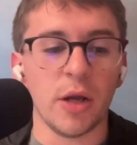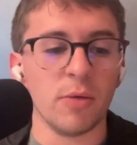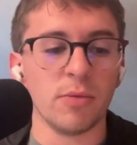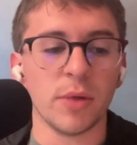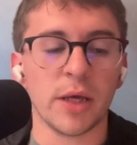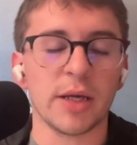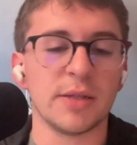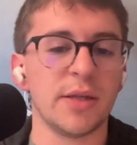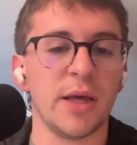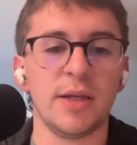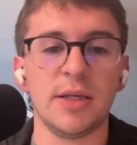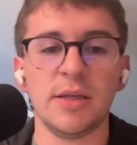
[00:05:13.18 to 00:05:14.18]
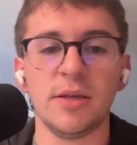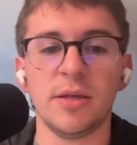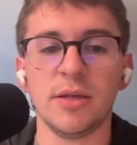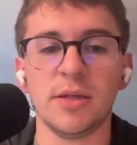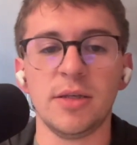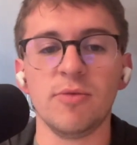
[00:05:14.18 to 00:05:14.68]
you know, like I said,
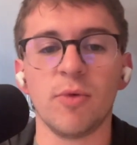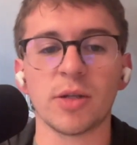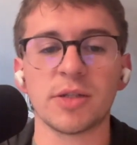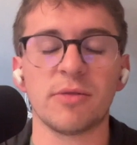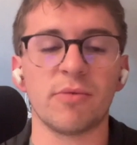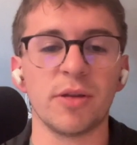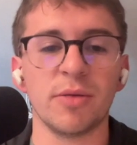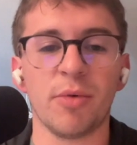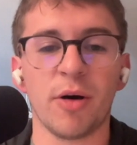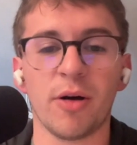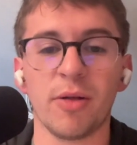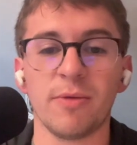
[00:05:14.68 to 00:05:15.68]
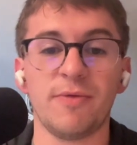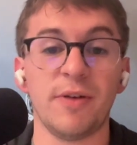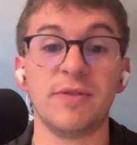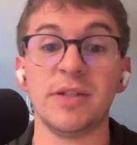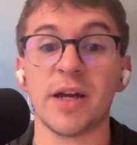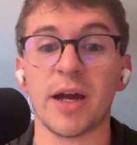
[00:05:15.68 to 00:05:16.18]
he wants to run the ball
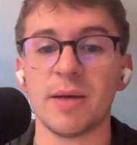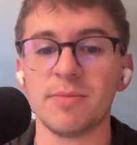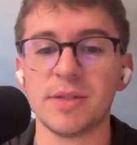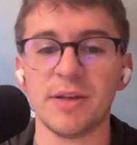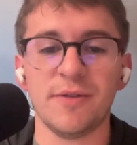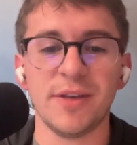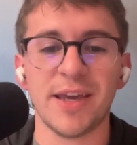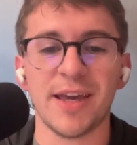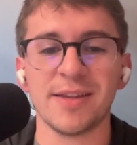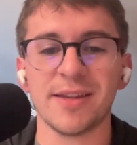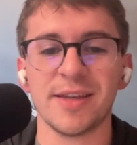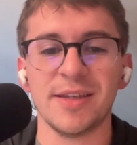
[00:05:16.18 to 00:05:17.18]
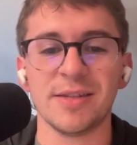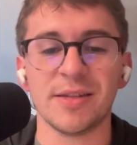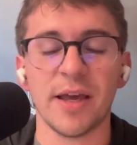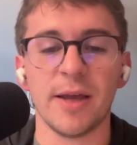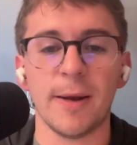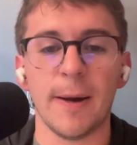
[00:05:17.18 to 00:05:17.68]
50 times if he can, like he
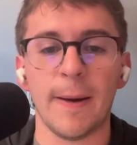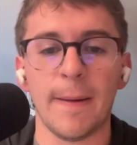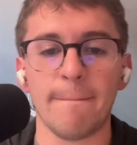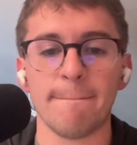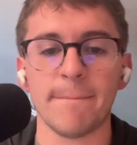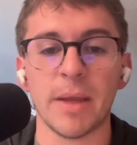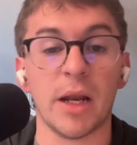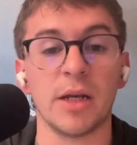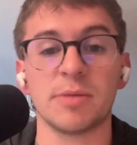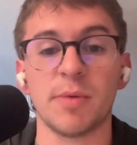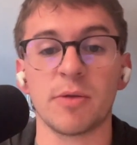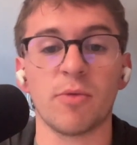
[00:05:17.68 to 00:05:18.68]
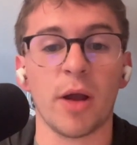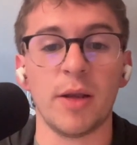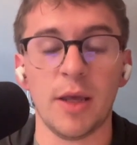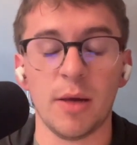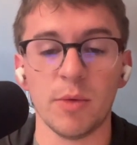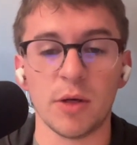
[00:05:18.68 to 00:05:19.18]
said. And I'd expect
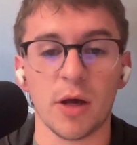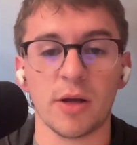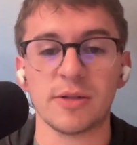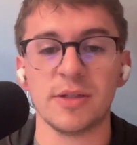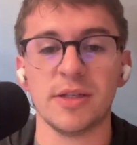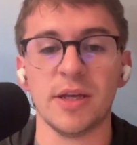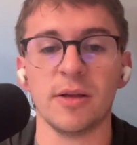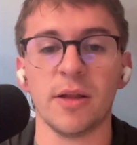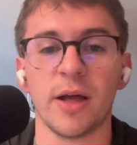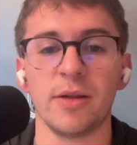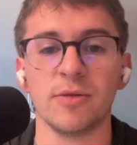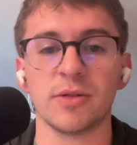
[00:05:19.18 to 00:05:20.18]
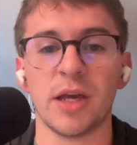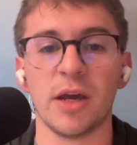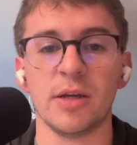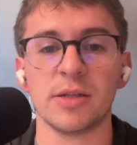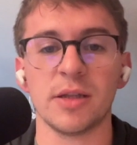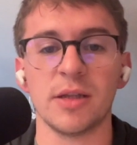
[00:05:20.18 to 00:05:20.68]
Rodney Hammond to honestly take a lot of those
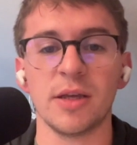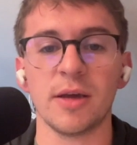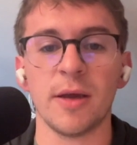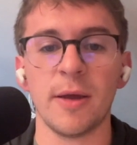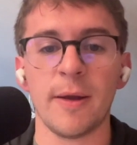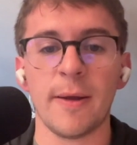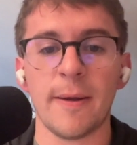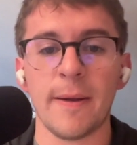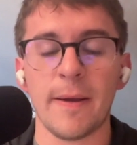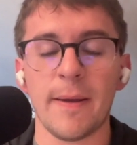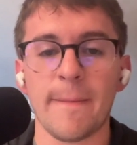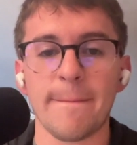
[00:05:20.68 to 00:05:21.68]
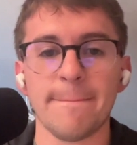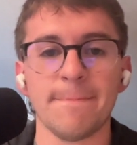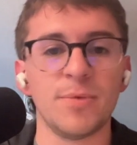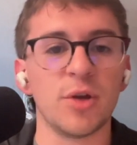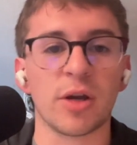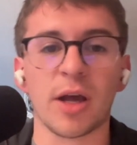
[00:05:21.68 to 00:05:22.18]
carries. I think
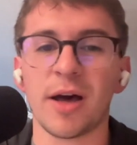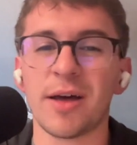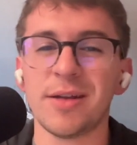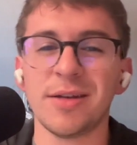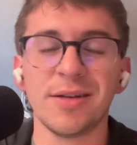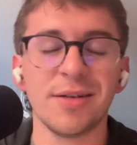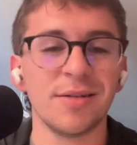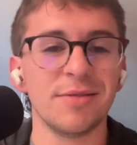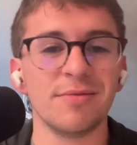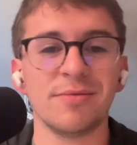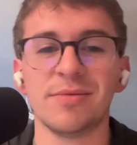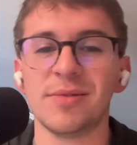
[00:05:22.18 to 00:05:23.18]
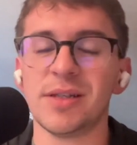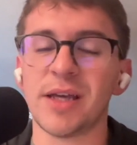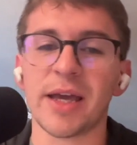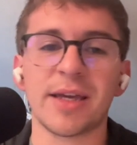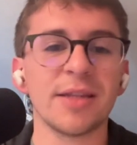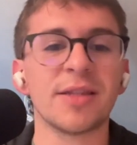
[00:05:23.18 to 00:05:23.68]
they're kind of,
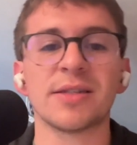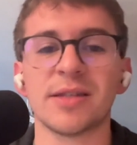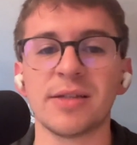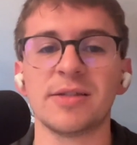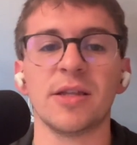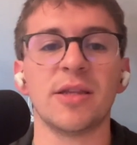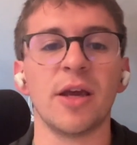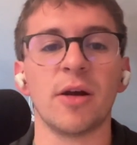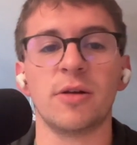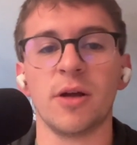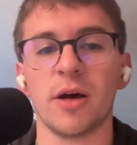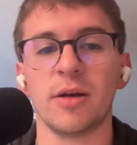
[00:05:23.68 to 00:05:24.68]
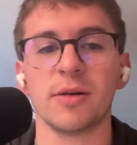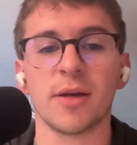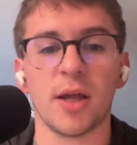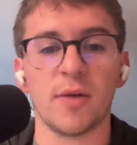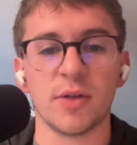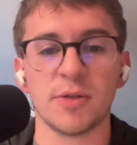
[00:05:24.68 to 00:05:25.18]
I get the sense that they are done
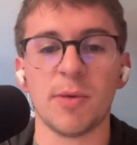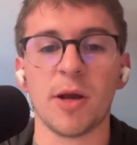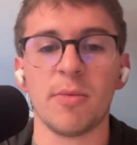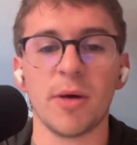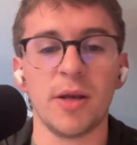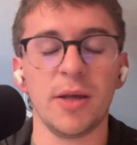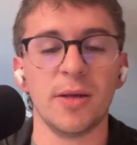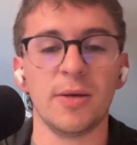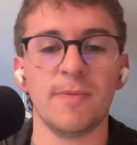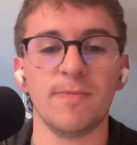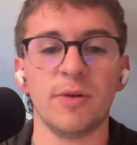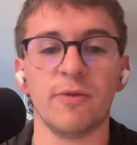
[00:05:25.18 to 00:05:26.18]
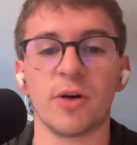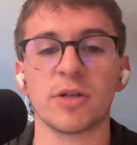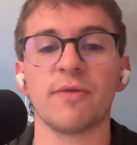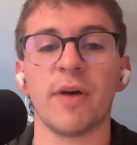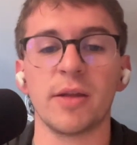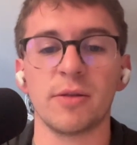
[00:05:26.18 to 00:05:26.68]
kind of experimenting and
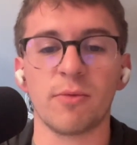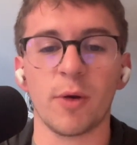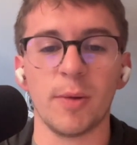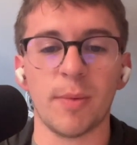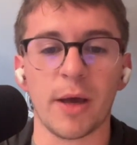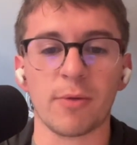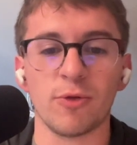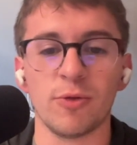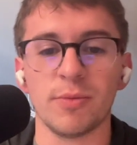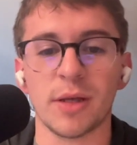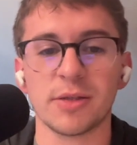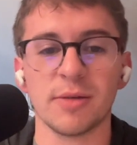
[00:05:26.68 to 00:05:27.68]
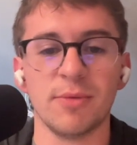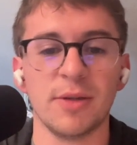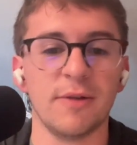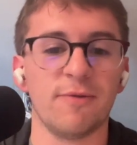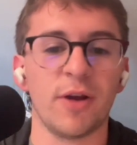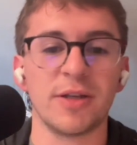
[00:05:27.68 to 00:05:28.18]
diversifying the running back room. That's
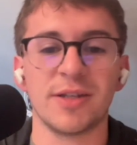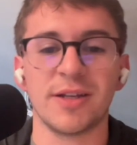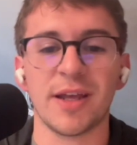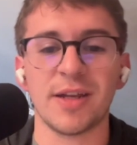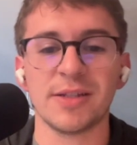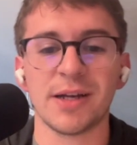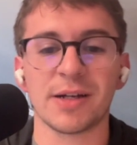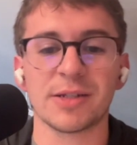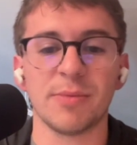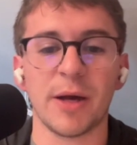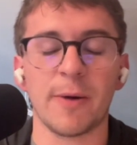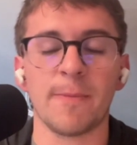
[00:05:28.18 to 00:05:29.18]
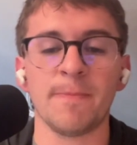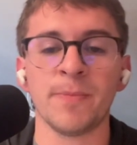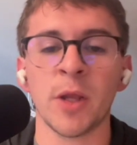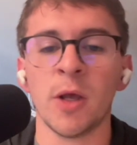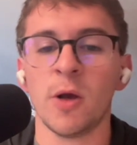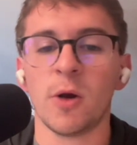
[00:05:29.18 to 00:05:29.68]
something that Frank Cicchinetti talked about
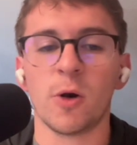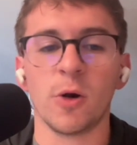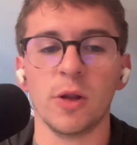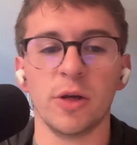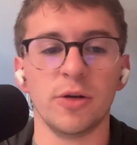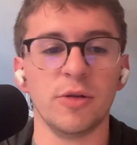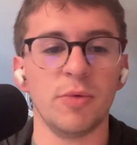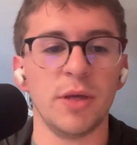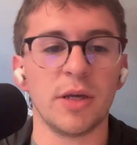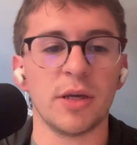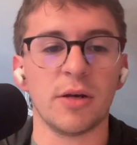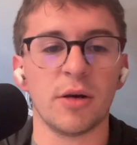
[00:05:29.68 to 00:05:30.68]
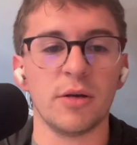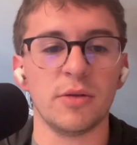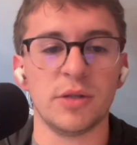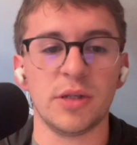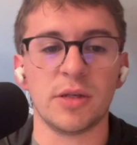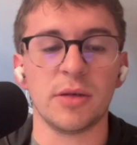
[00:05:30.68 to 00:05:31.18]
earlier in the week, and
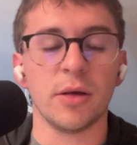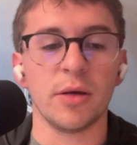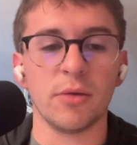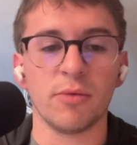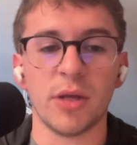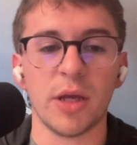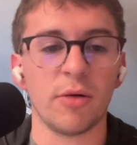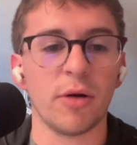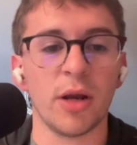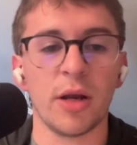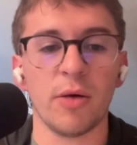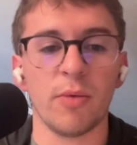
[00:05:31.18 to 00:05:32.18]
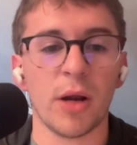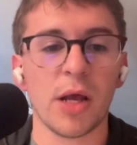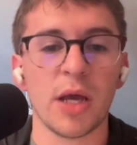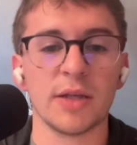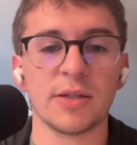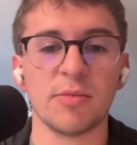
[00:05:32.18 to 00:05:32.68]
Narduzzi reiterated it when
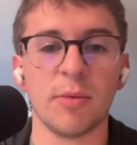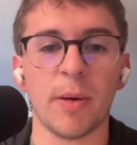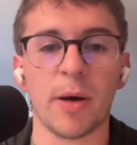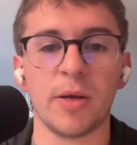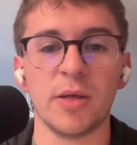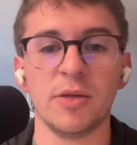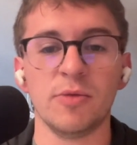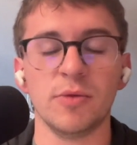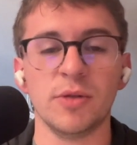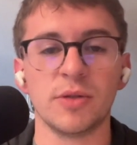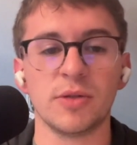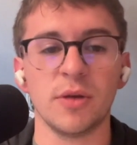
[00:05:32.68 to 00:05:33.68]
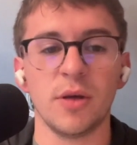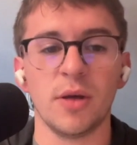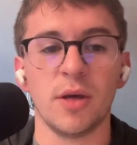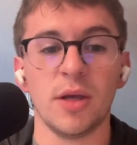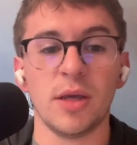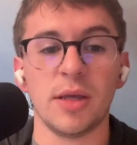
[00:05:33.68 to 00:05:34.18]
I asked him about it. It was,
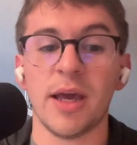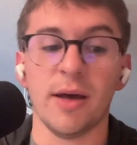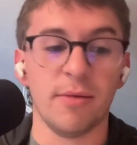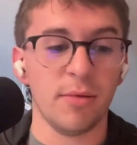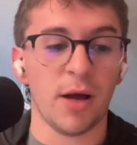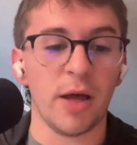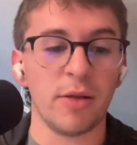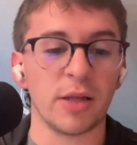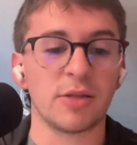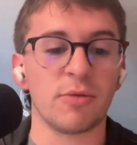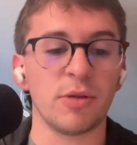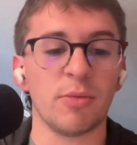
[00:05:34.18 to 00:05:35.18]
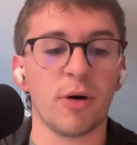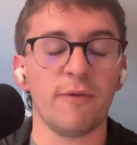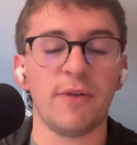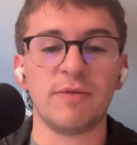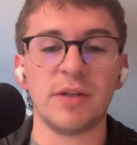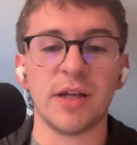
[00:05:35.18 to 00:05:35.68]
yeah, I'd like to run the ball
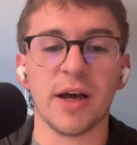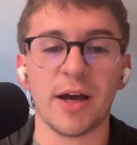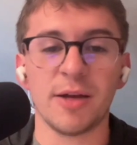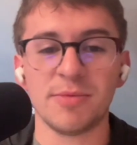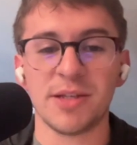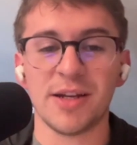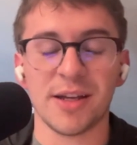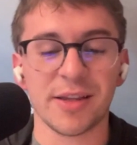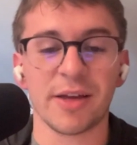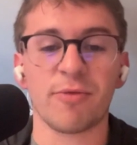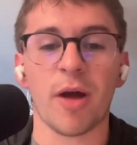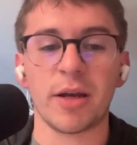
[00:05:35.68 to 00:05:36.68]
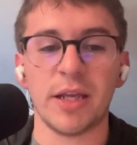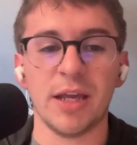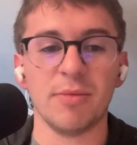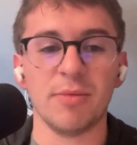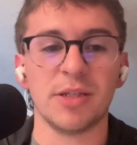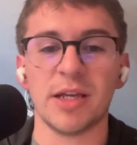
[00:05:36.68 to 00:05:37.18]
50 times, and I'd like Rodney
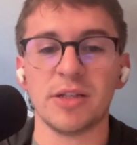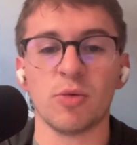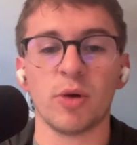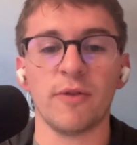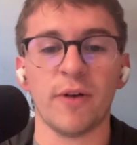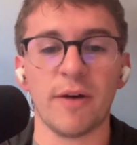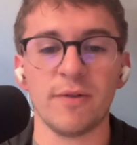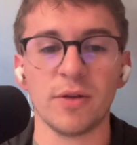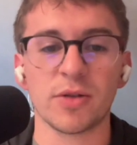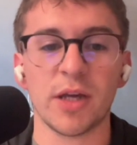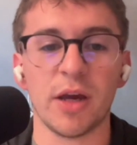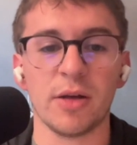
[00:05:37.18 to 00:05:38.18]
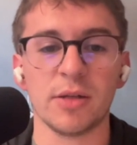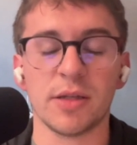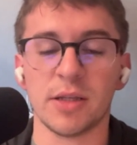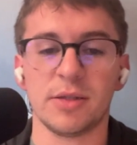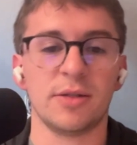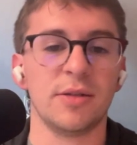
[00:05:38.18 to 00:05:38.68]
Hammond to take 25 of those carries.
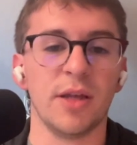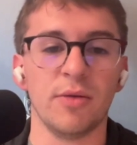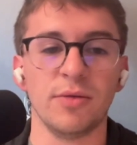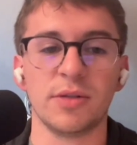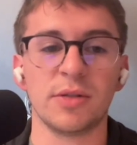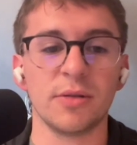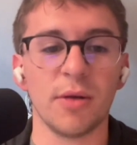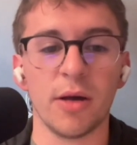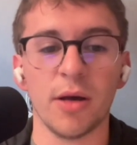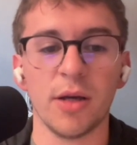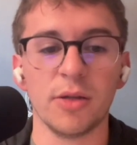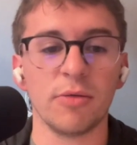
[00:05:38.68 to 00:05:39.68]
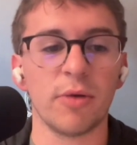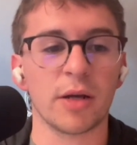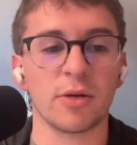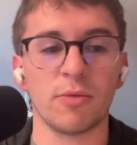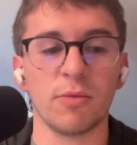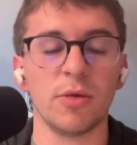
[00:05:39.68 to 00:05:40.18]
That was a
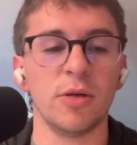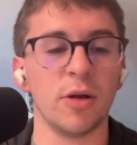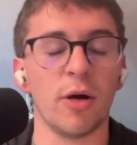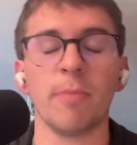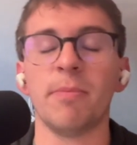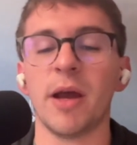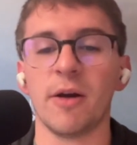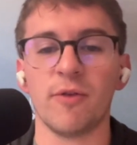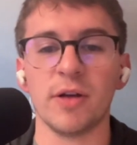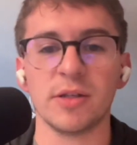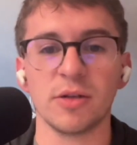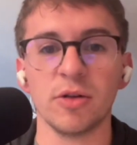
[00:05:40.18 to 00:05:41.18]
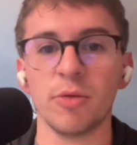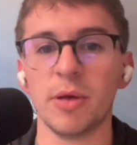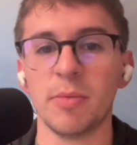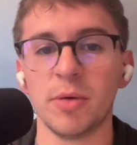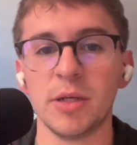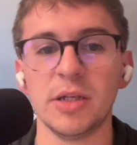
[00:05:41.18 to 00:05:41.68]
direct, you know, I'm paraphrasing a little
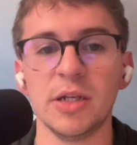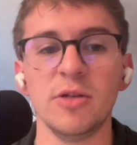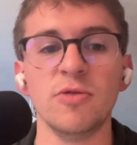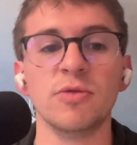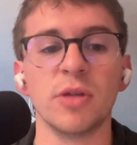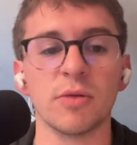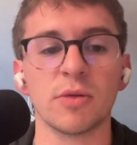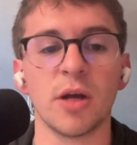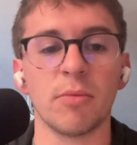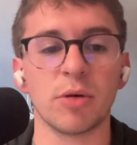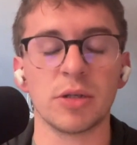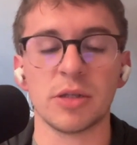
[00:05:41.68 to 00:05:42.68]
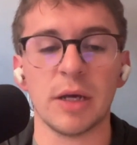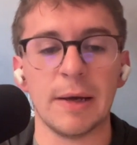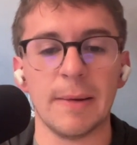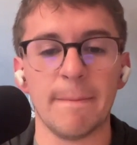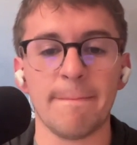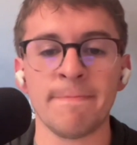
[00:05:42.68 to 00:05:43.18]
bit, but he did use those numbers.